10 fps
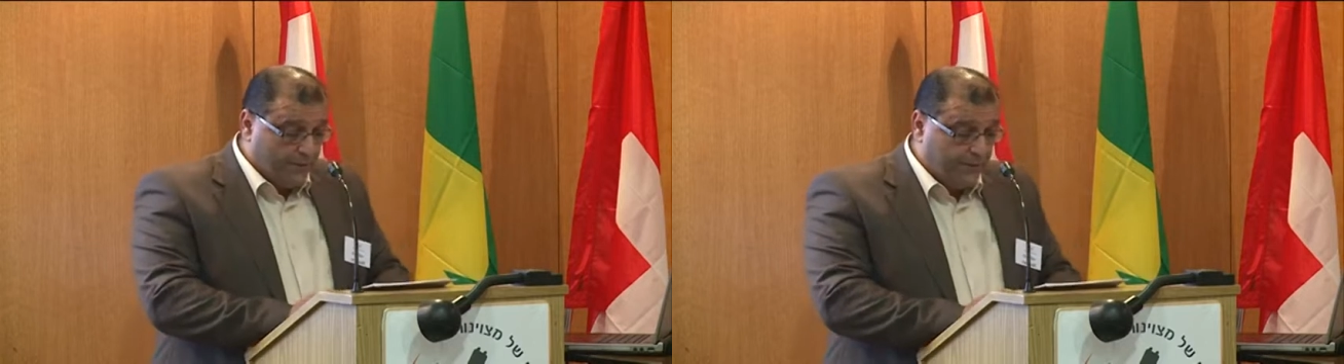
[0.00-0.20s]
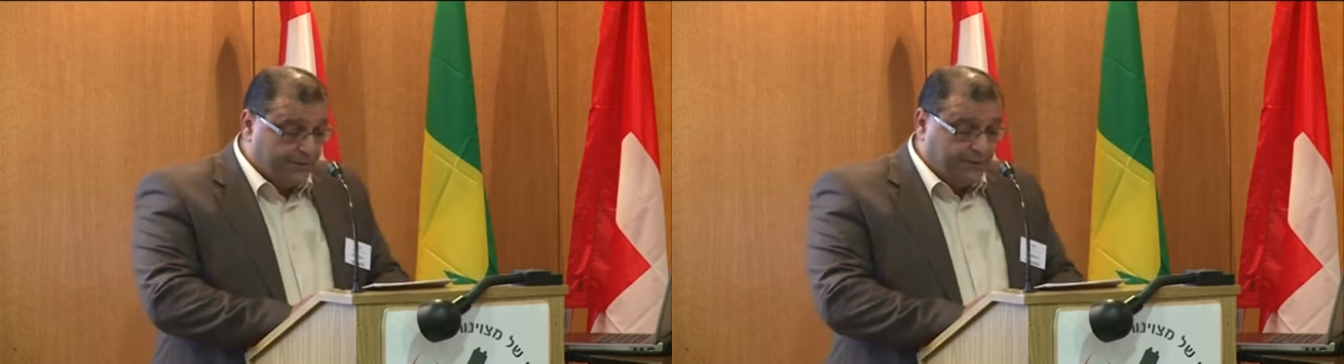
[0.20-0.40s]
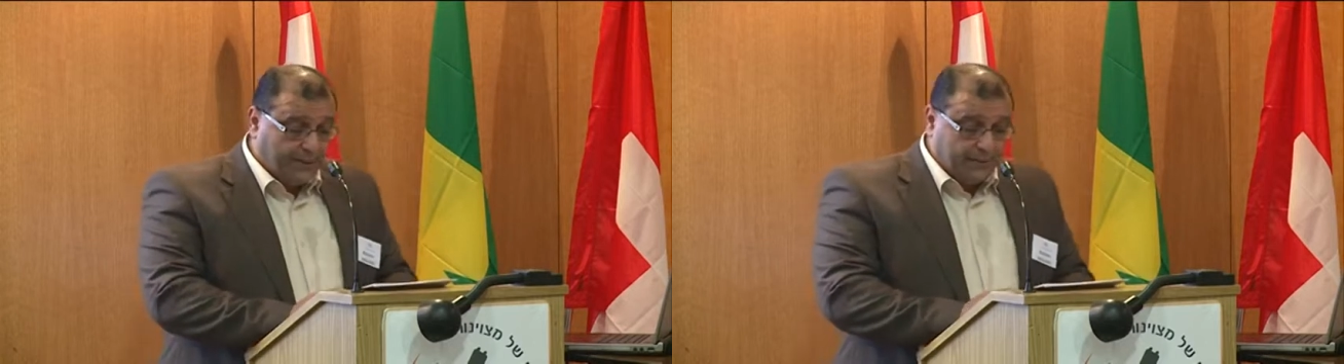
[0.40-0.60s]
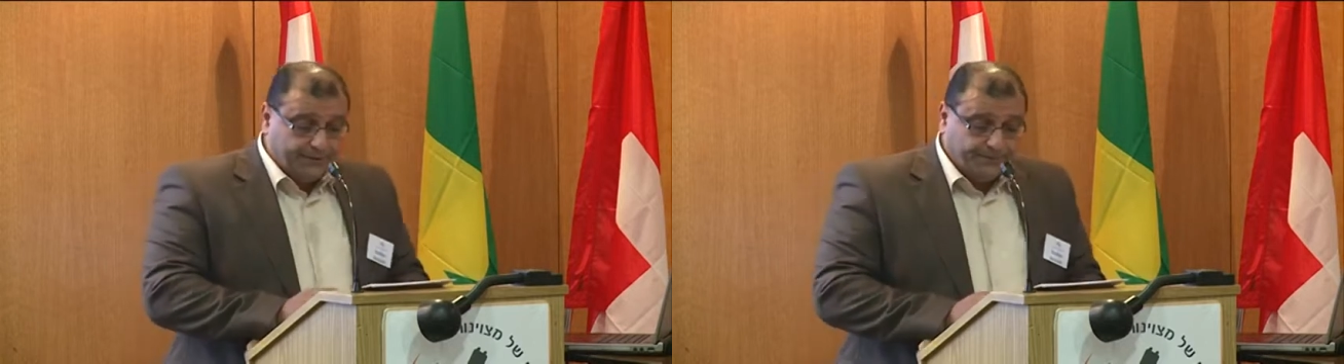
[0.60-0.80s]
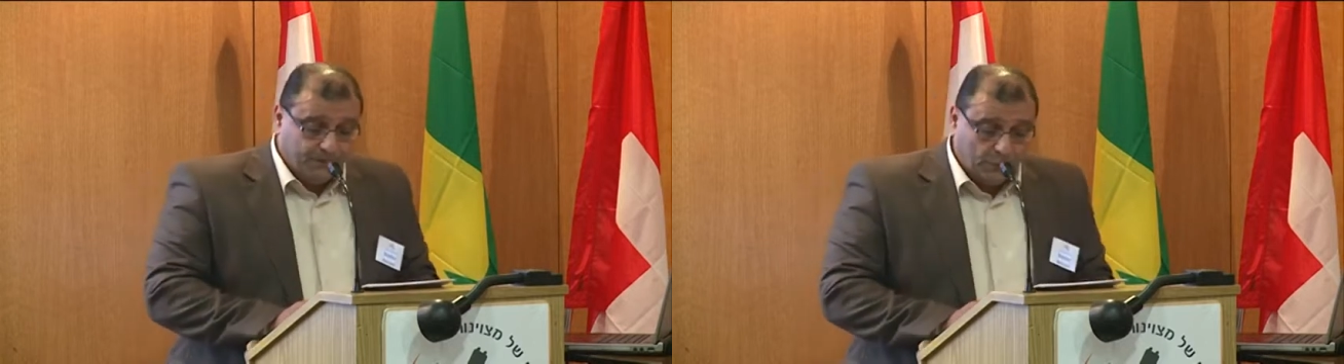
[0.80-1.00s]
This
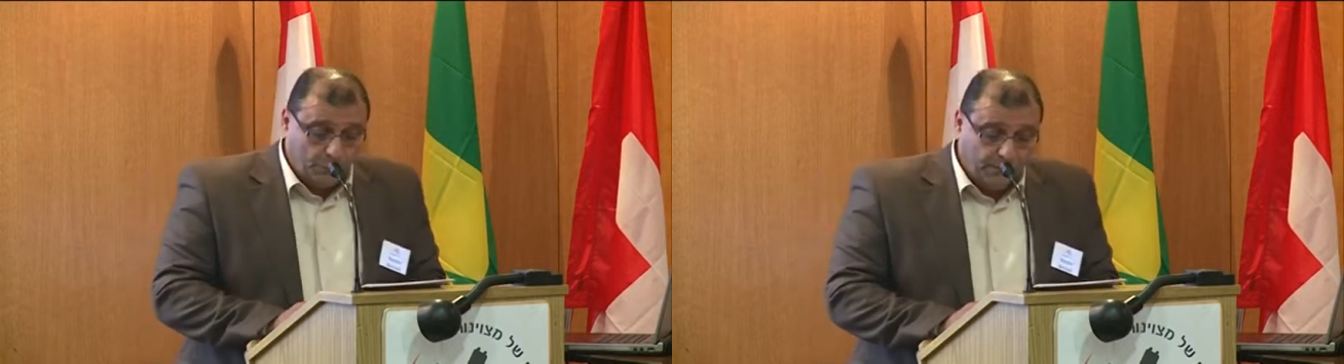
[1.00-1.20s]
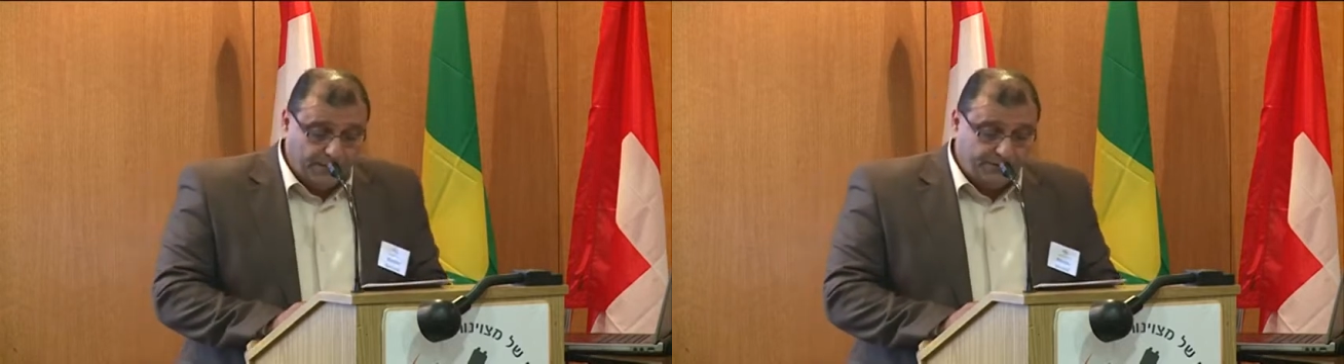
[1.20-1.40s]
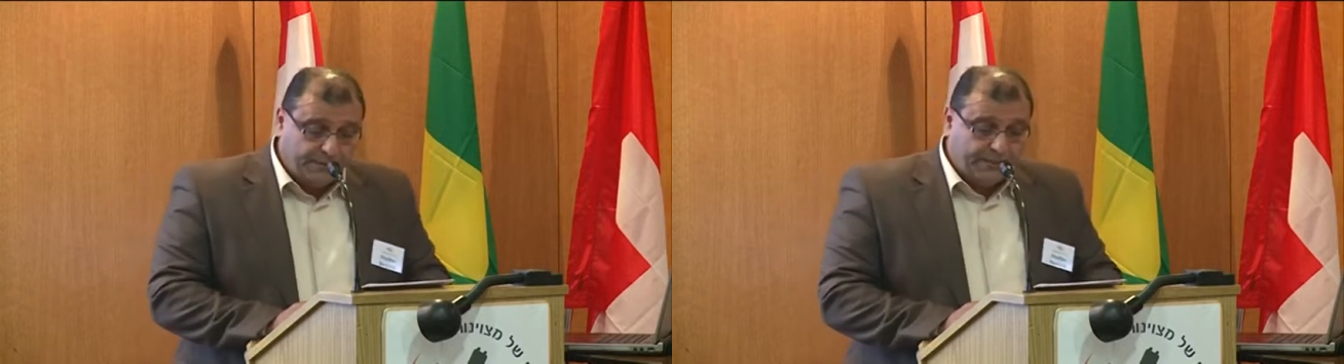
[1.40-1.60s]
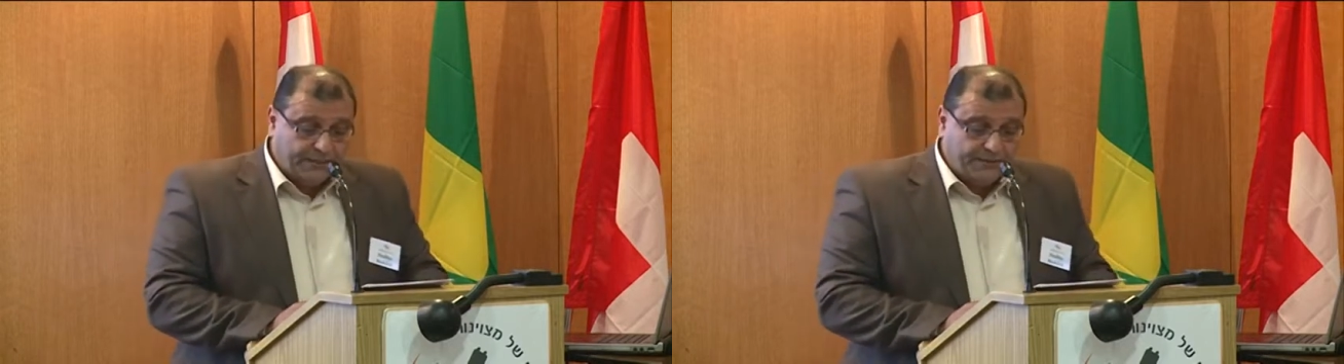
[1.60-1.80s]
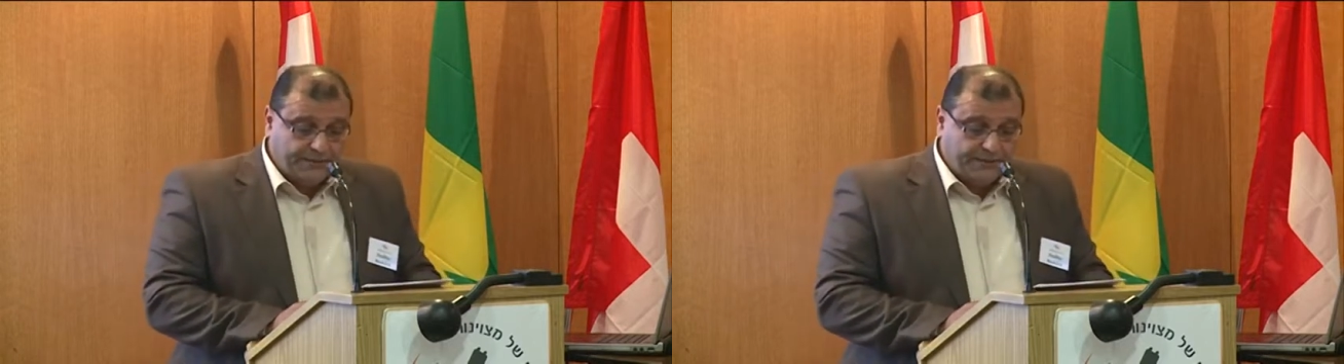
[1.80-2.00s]
talk will not
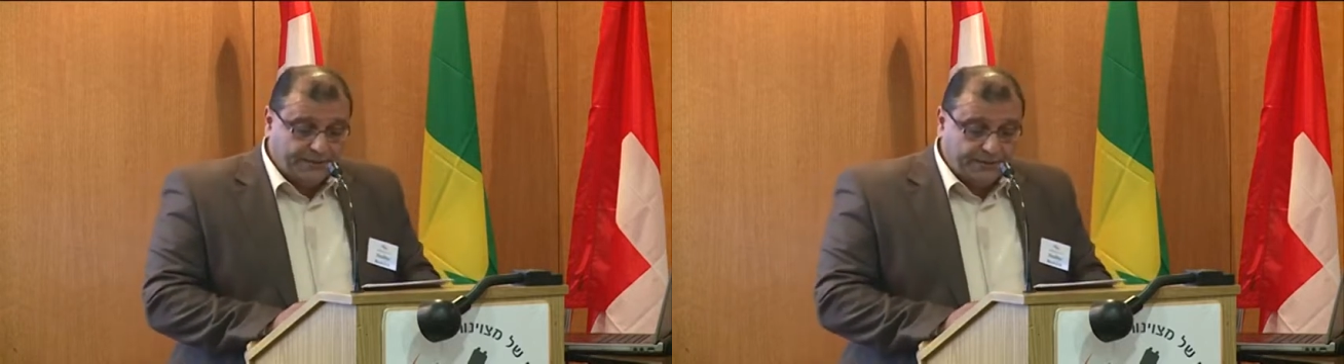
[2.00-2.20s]
discuss the